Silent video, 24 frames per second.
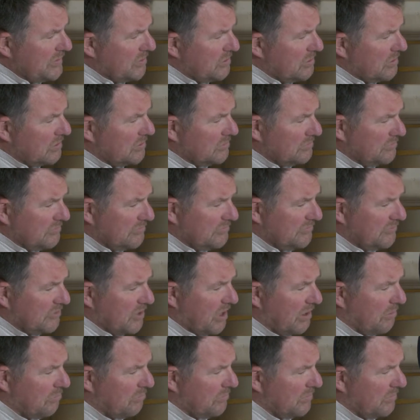on
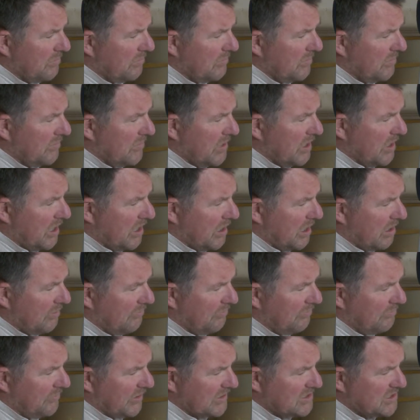from our
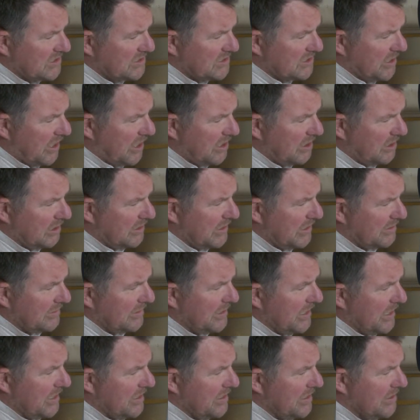vicious circle and
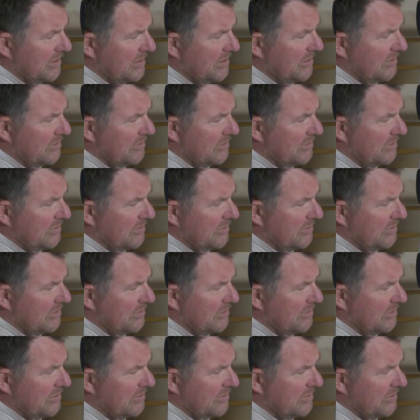the